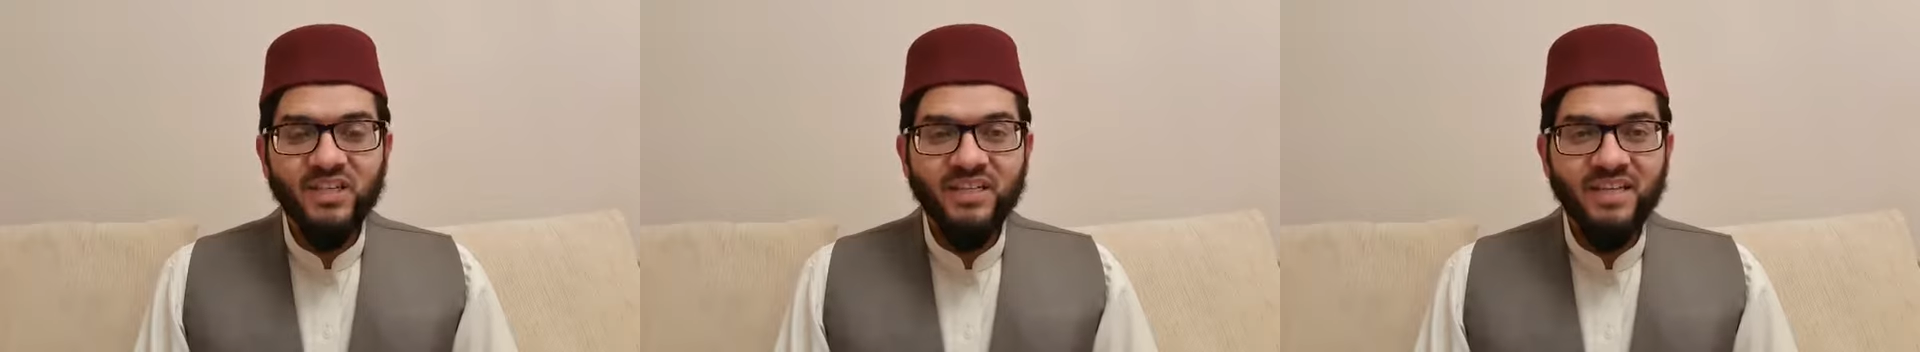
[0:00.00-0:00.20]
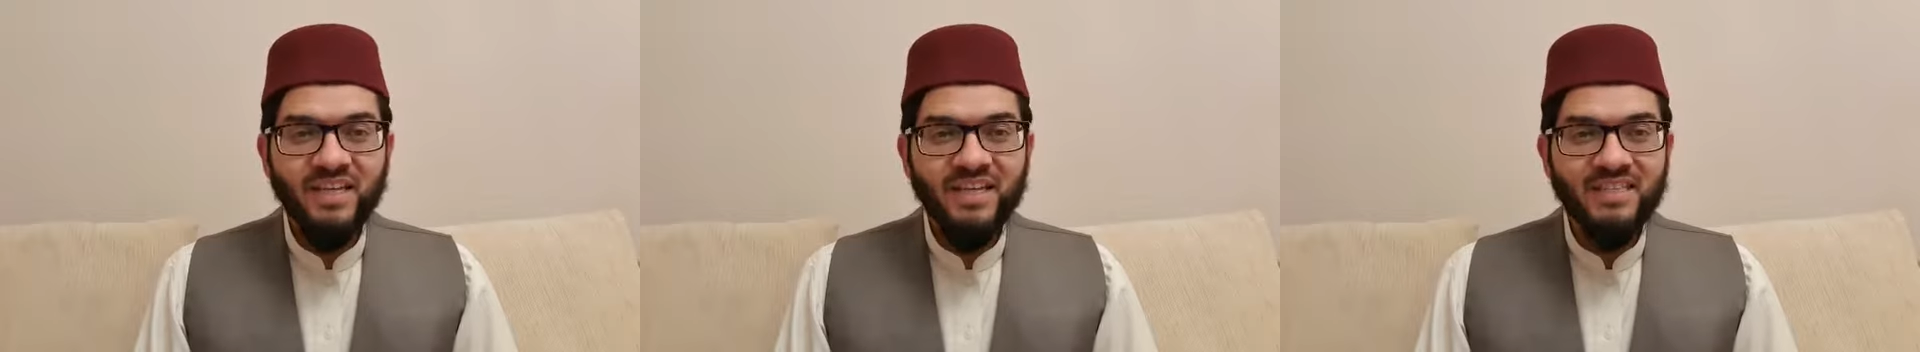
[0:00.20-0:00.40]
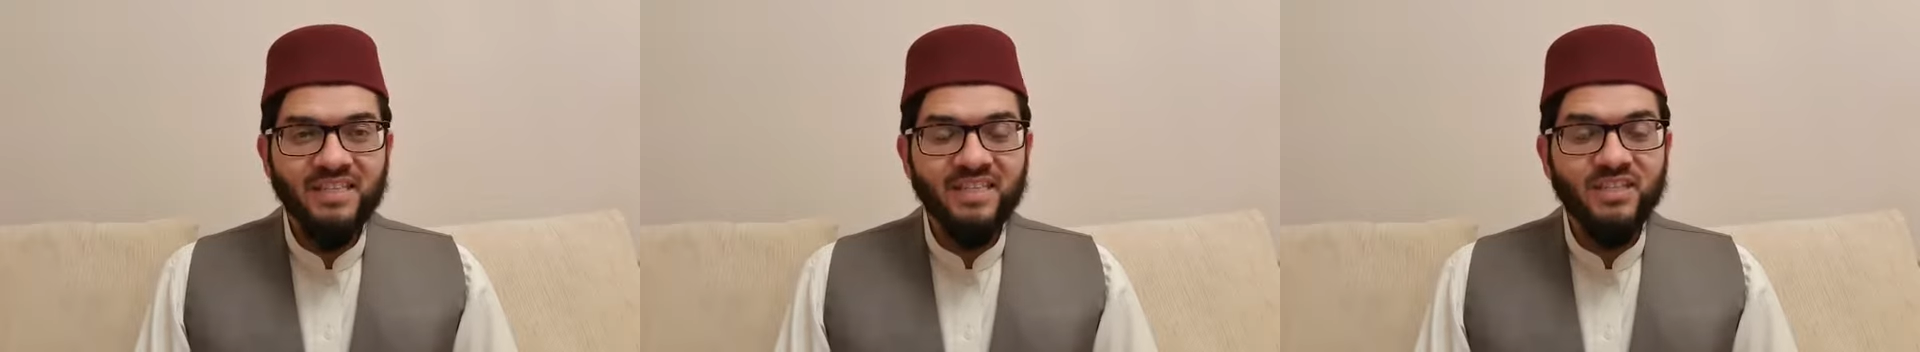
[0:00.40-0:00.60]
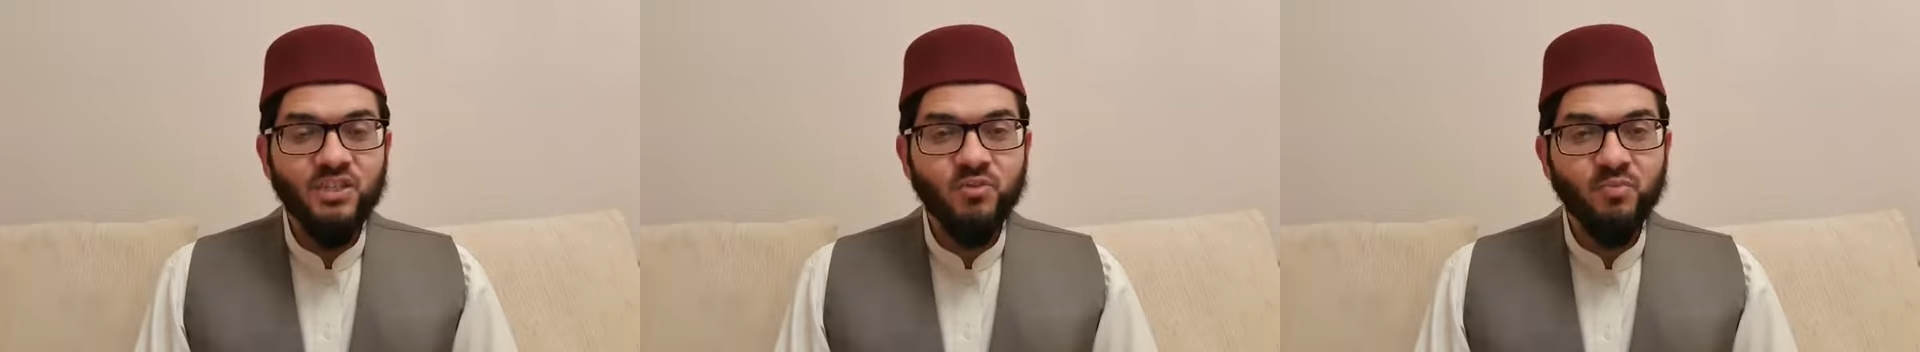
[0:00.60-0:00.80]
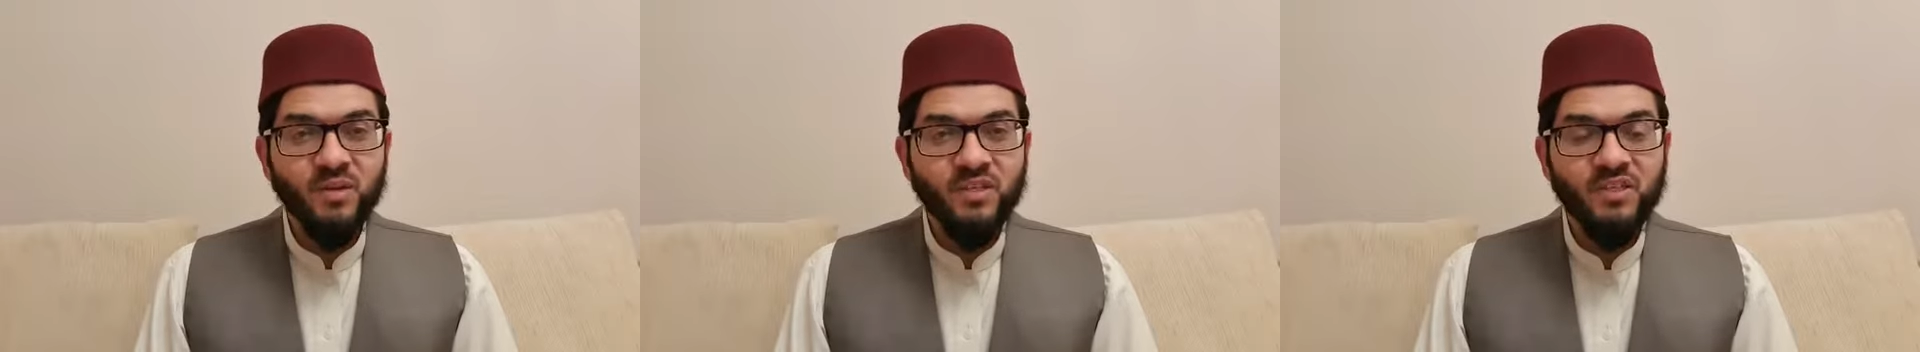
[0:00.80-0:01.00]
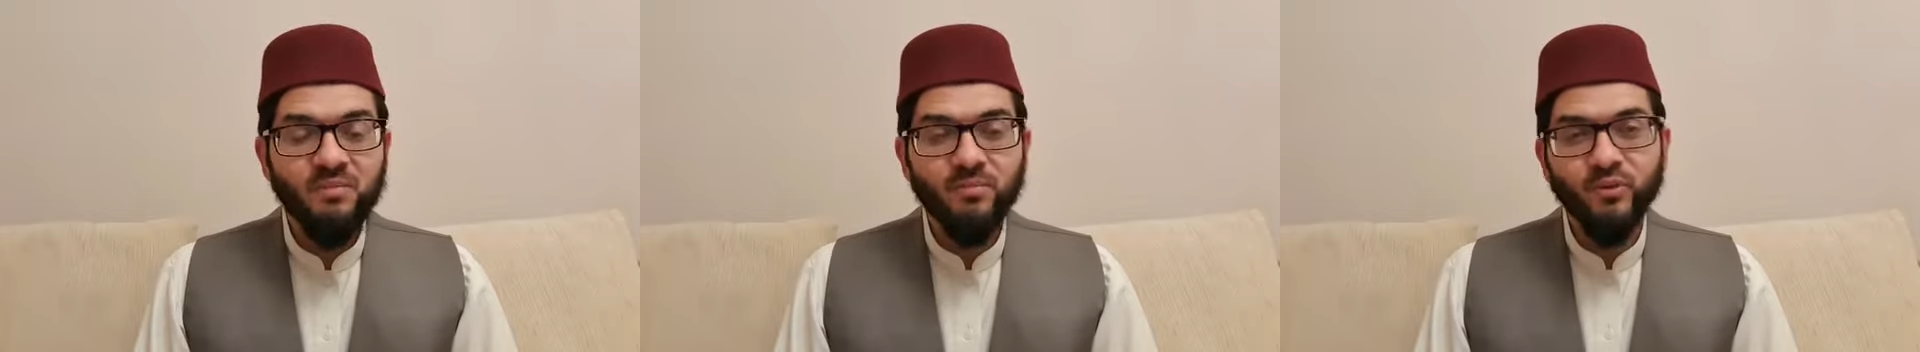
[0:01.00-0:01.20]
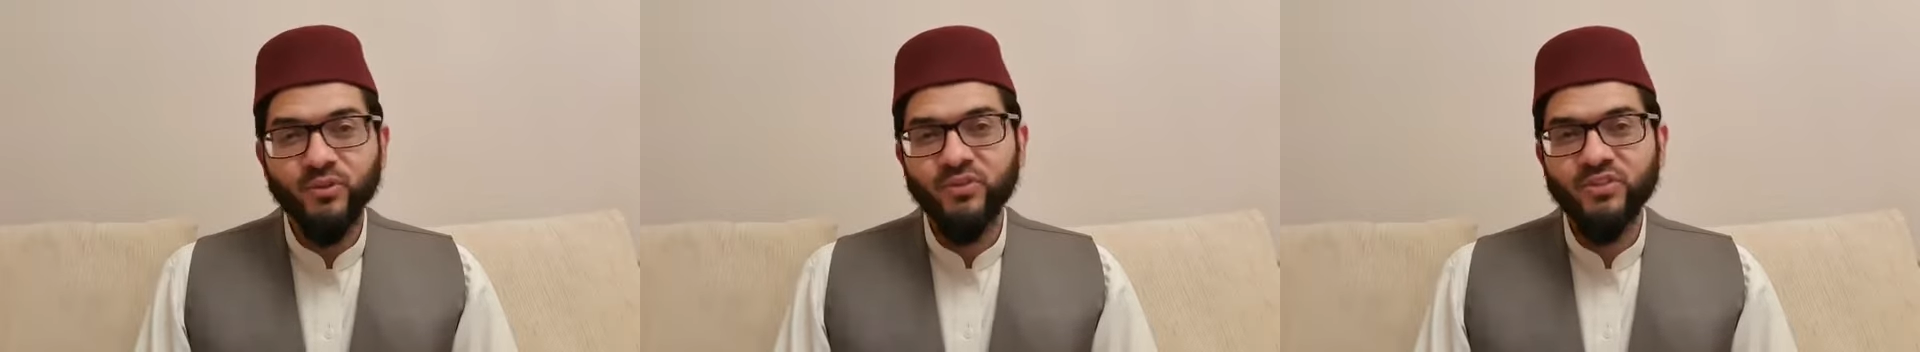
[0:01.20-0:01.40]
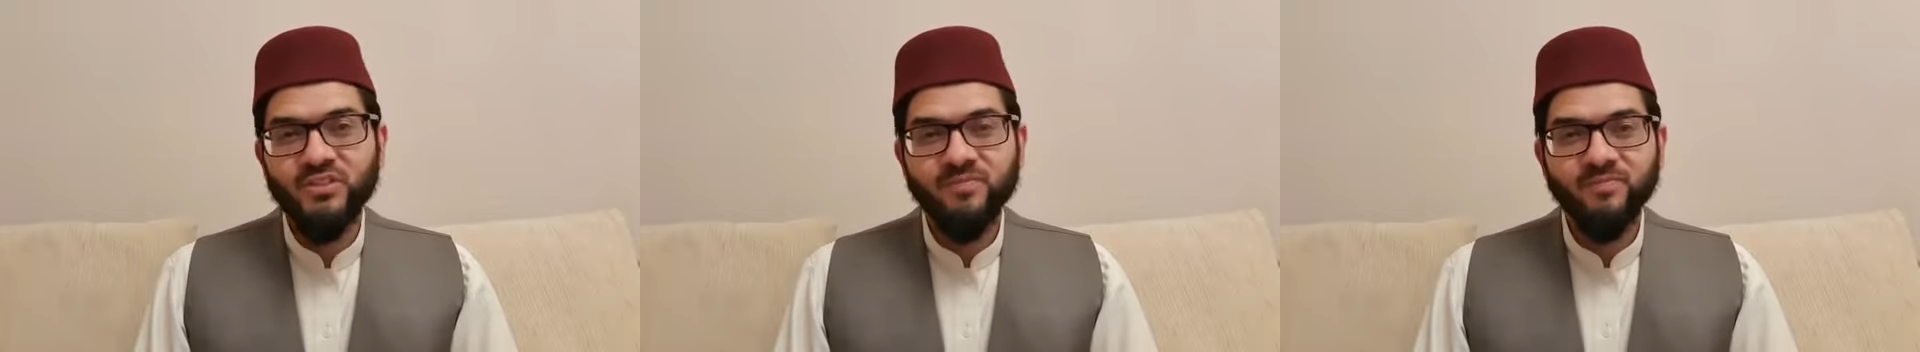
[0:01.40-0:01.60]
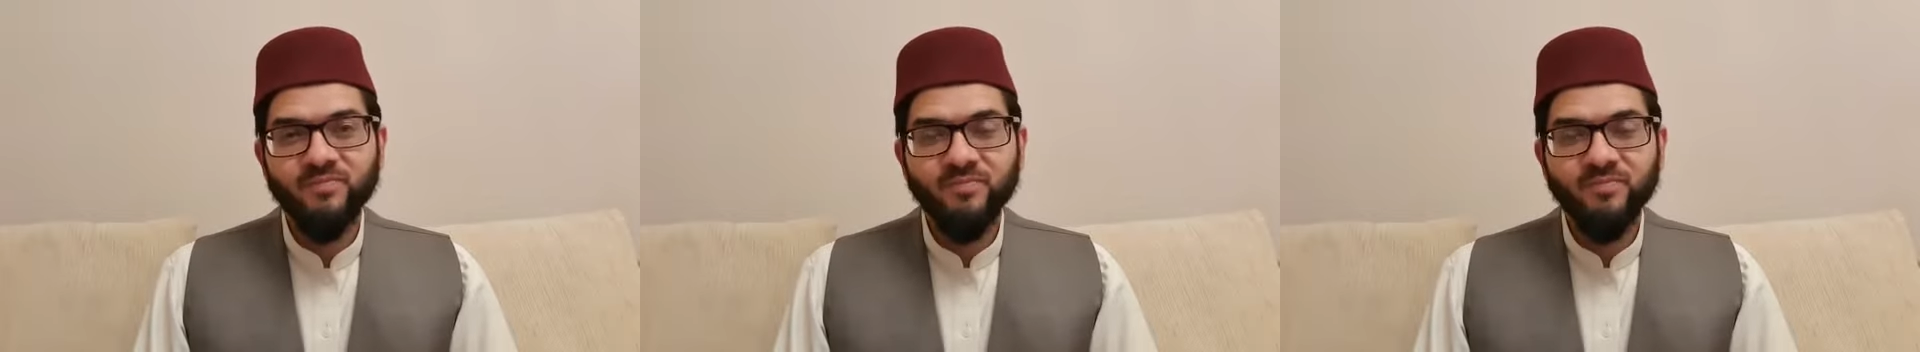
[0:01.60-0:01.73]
days and special months.